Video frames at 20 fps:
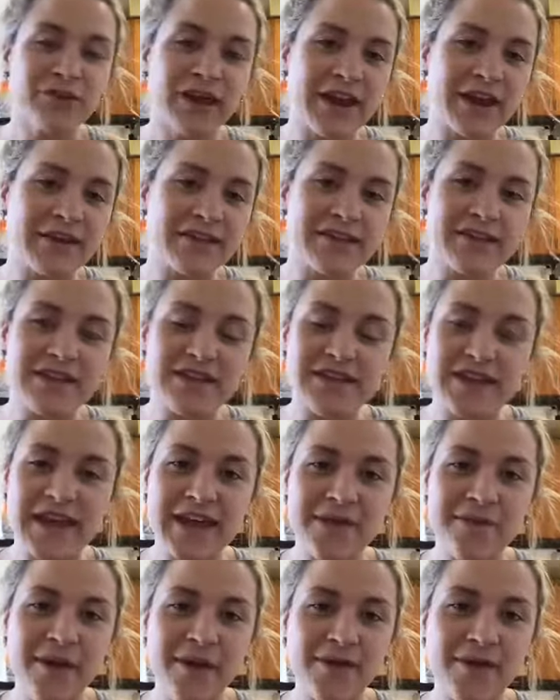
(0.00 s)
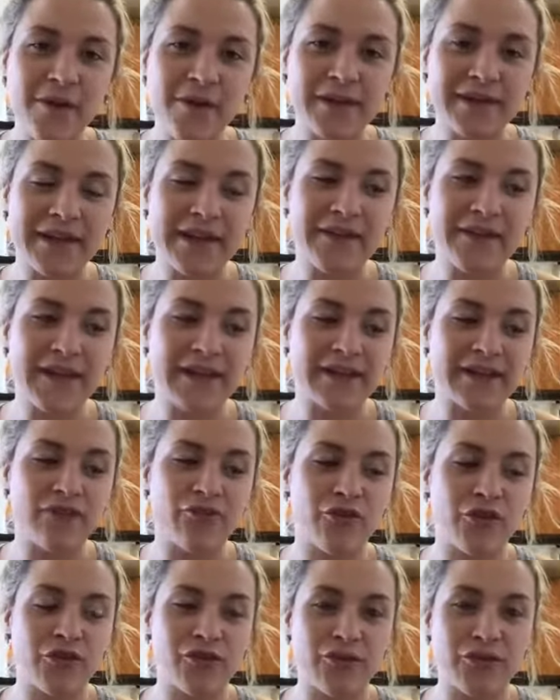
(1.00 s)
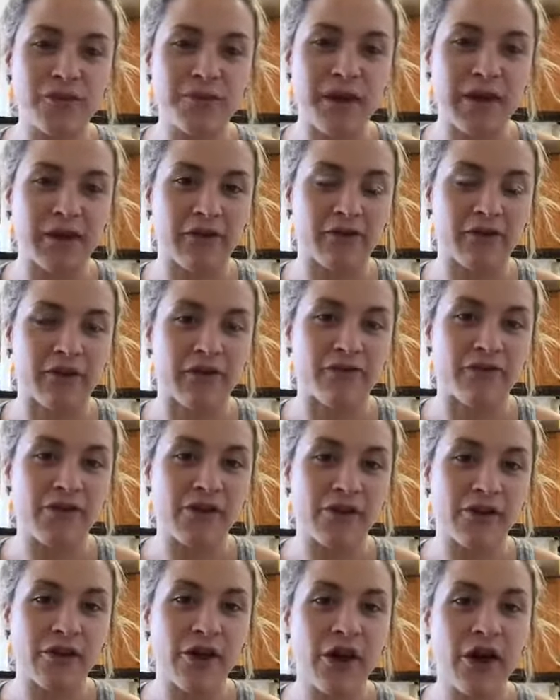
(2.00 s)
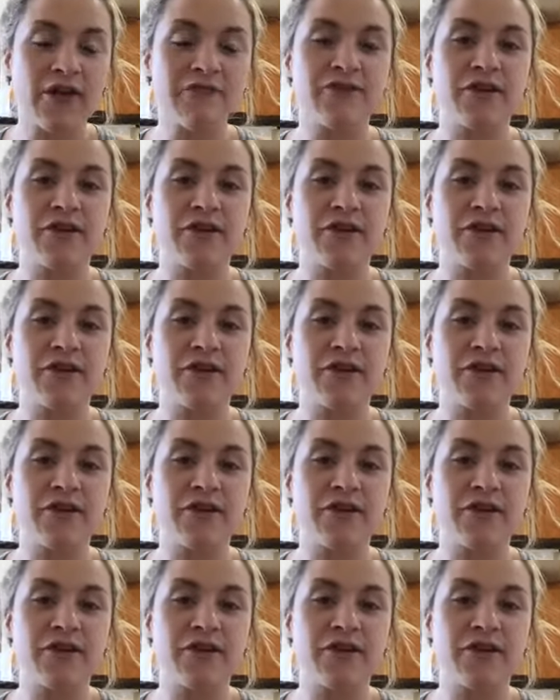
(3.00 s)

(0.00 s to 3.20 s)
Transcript: kind of think about those little things that you can do to make yourself feel good.